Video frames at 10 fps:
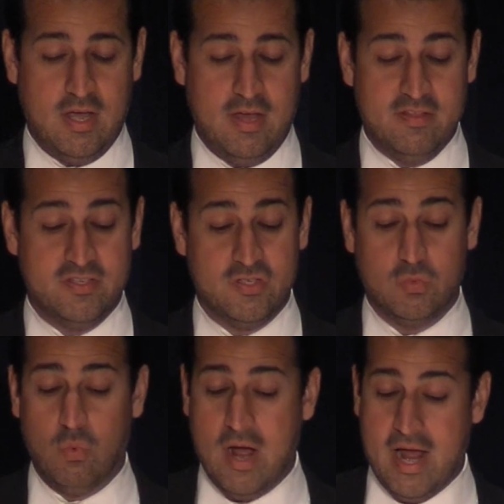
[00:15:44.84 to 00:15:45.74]
Uh, this
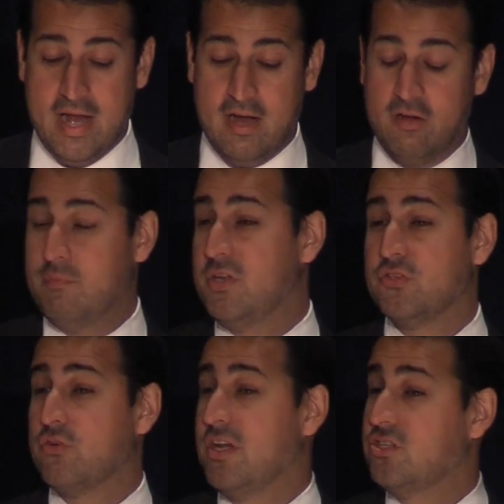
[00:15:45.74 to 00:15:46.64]
is why our
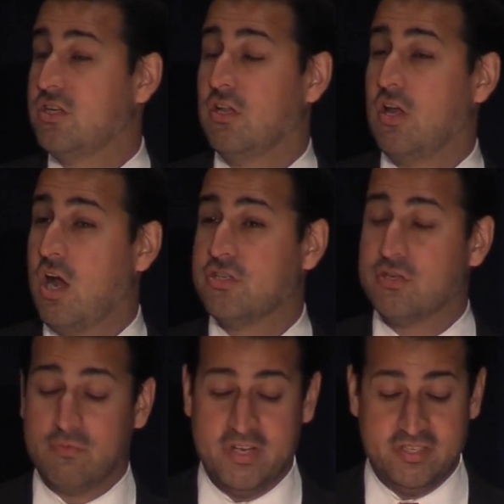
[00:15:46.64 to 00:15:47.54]
administration launched
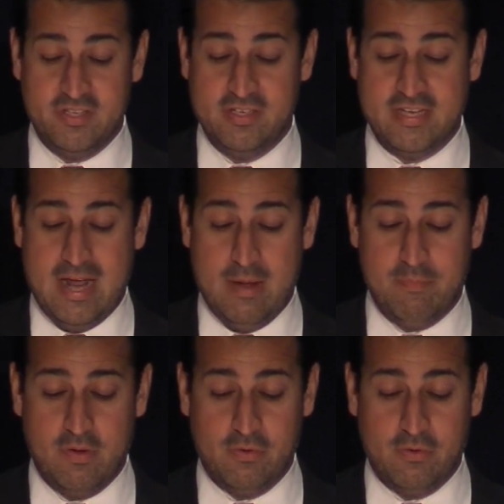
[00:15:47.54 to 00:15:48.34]
a Race to the Top